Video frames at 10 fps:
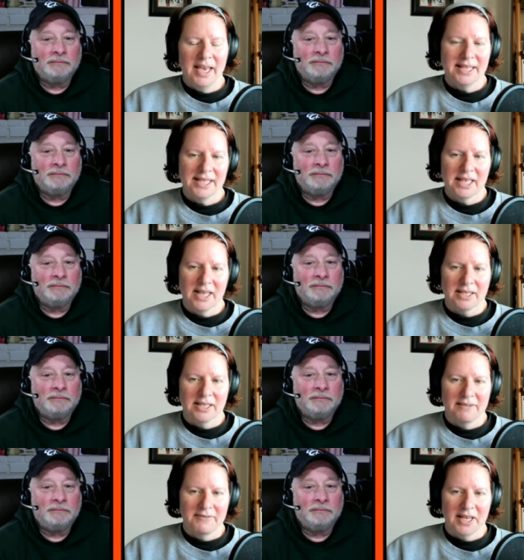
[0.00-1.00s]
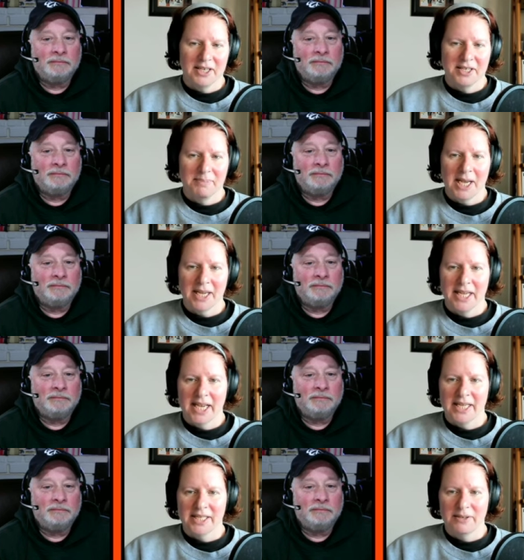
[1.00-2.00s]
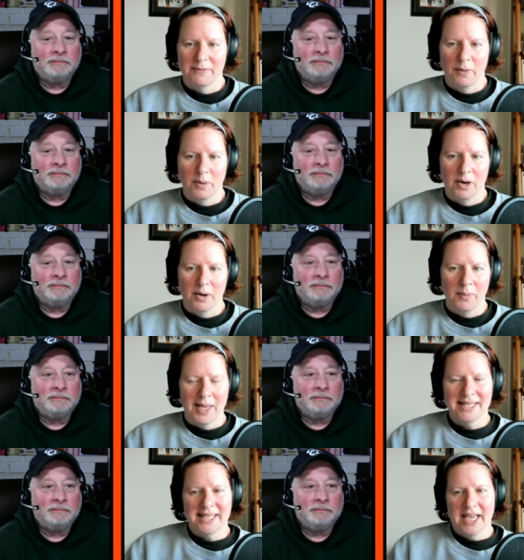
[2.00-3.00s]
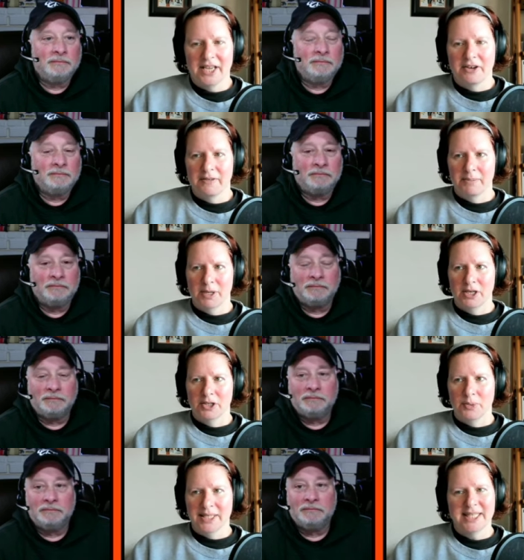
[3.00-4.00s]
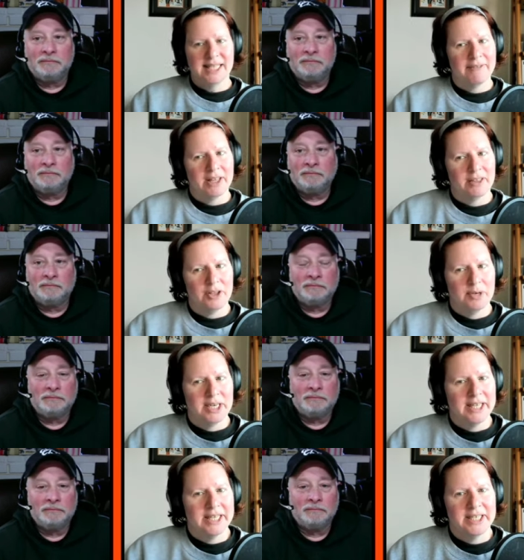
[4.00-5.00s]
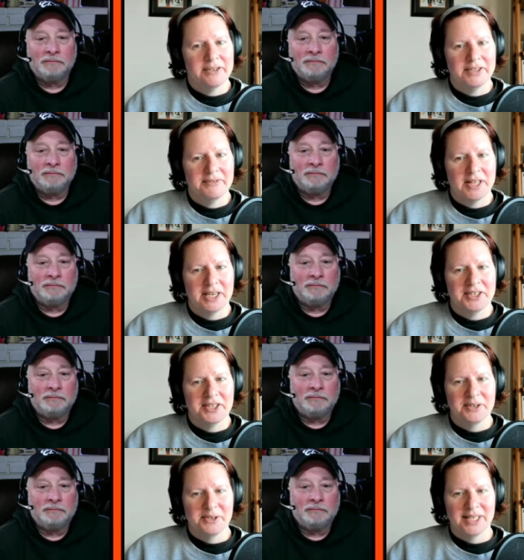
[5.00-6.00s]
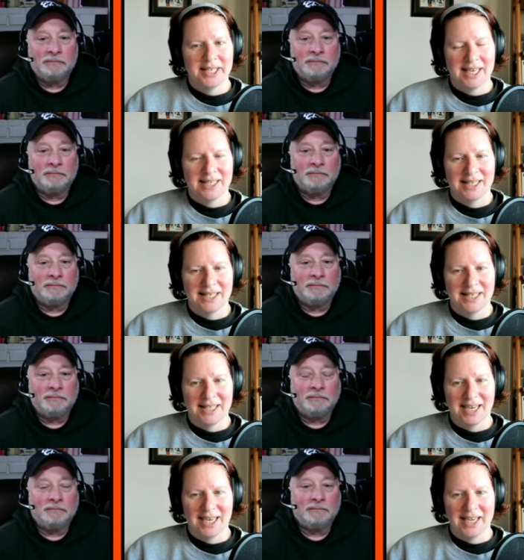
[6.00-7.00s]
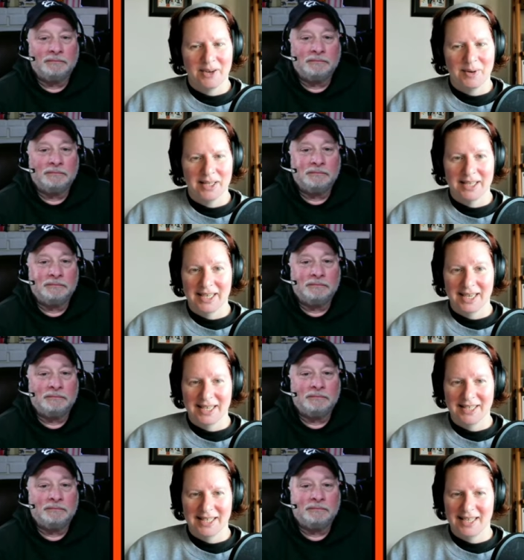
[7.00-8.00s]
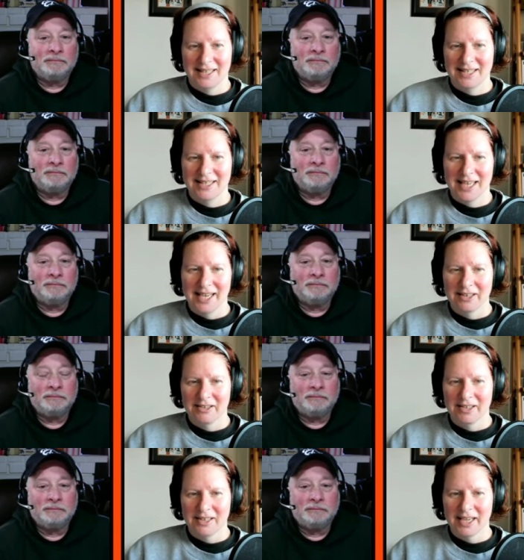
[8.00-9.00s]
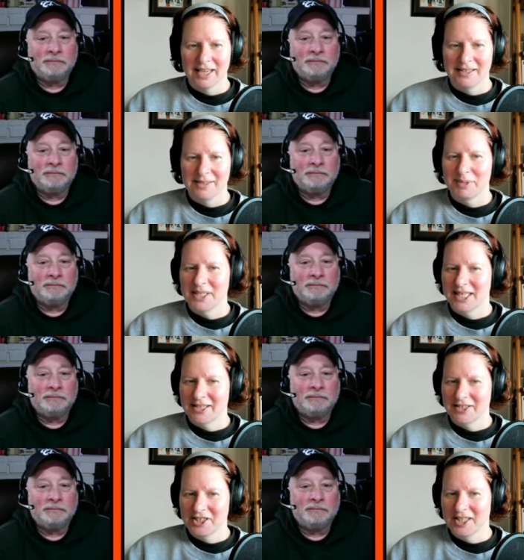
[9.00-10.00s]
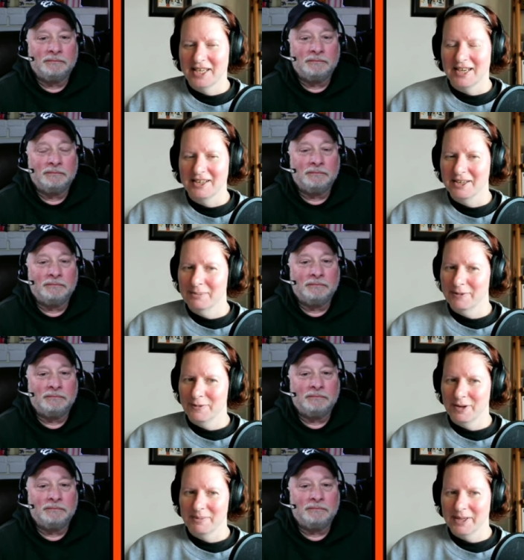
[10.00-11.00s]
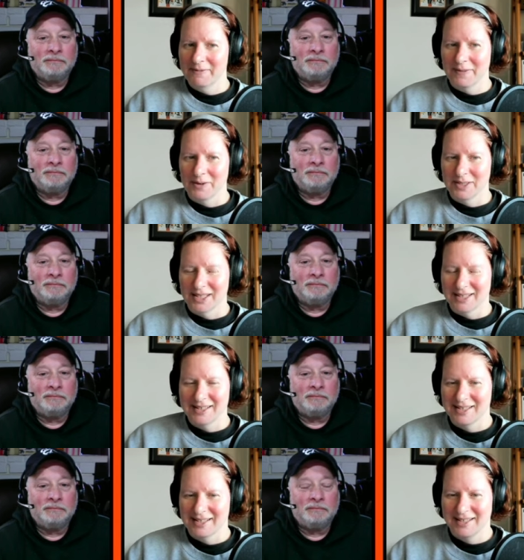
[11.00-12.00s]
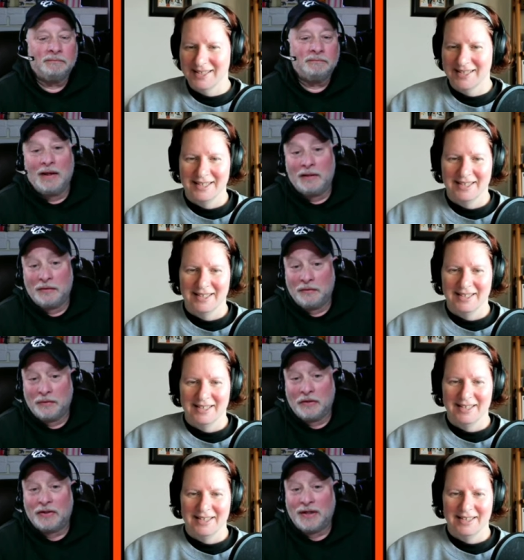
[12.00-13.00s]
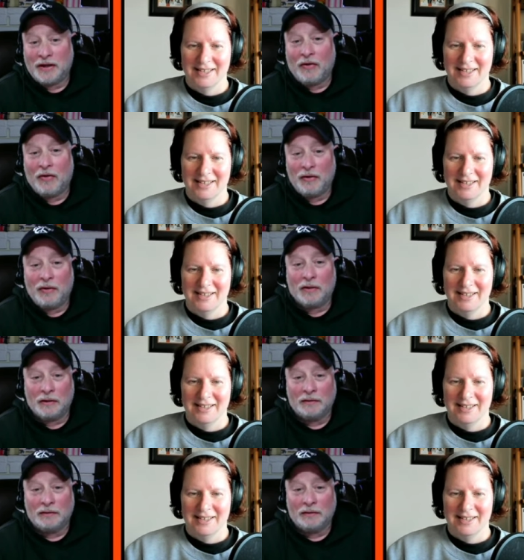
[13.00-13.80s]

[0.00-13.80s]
Speaker 1: It's the Locked On Flyers podcast for Wednesday, November 27th. Your daily dose of Flyers news, analysis, and high quality content that's taking a look at some potentially underperforming forwards.
Speaker 2: We're going to take a hard look.